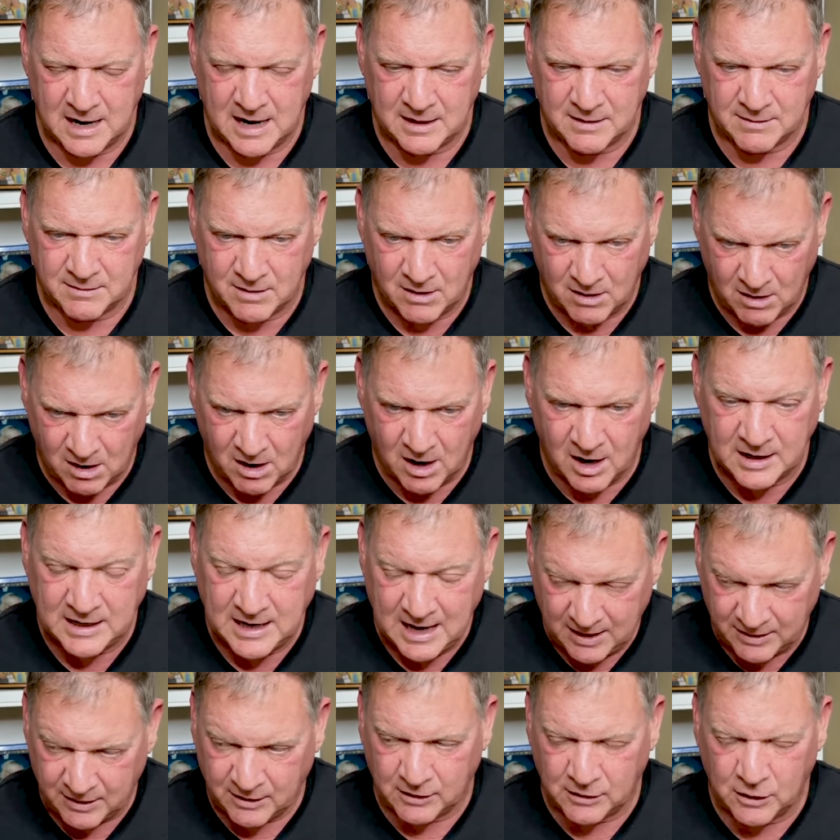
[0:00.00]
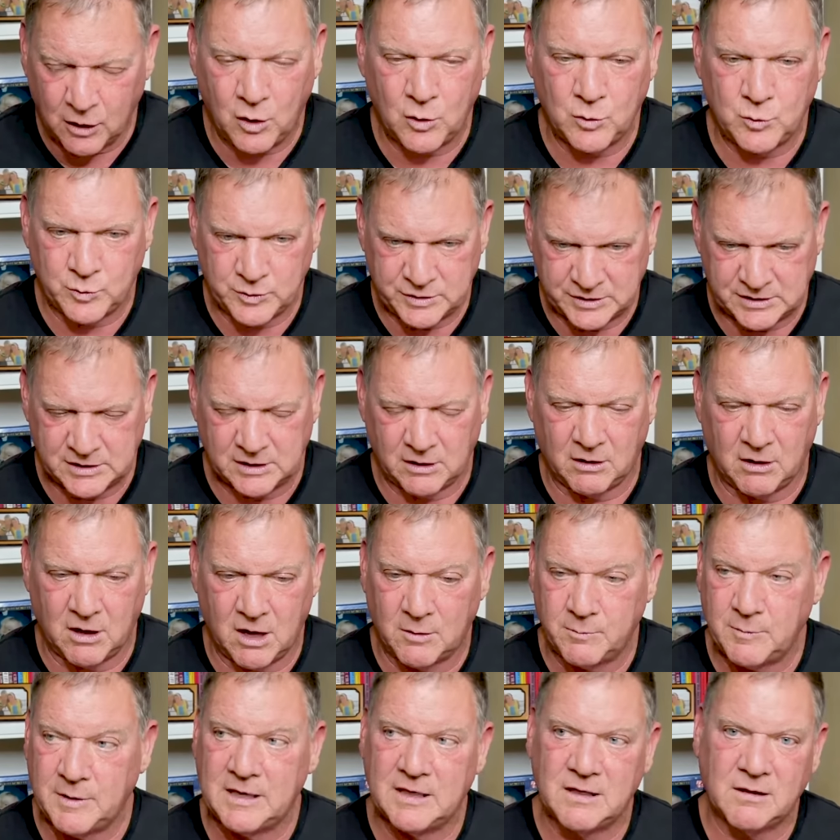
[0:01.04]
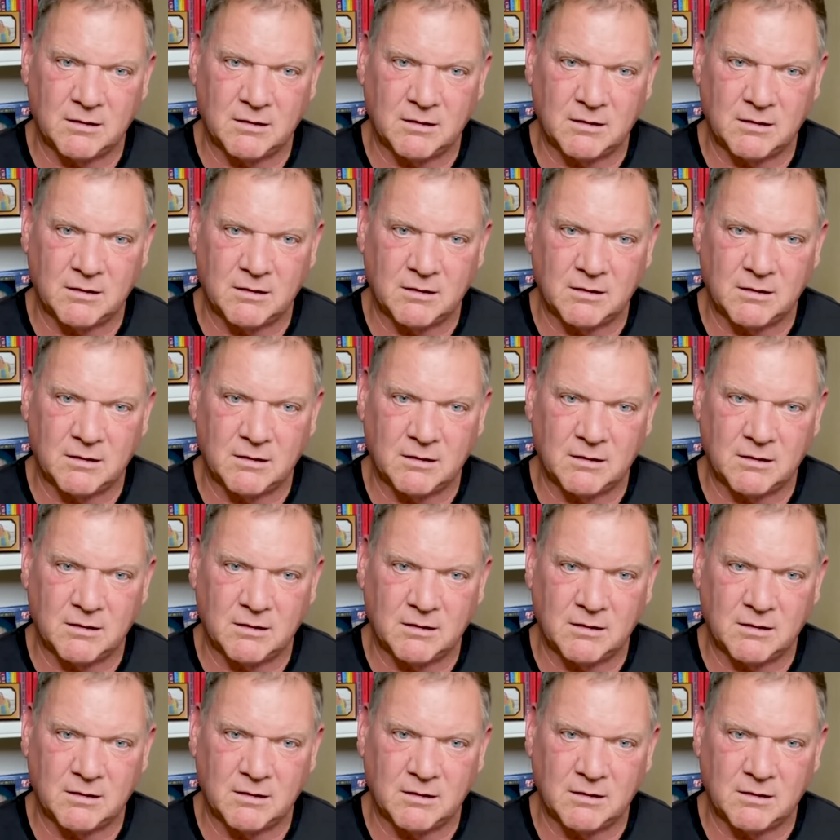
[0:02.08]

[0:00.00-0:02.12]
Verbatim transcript: And uh, yeah, the load was still on me.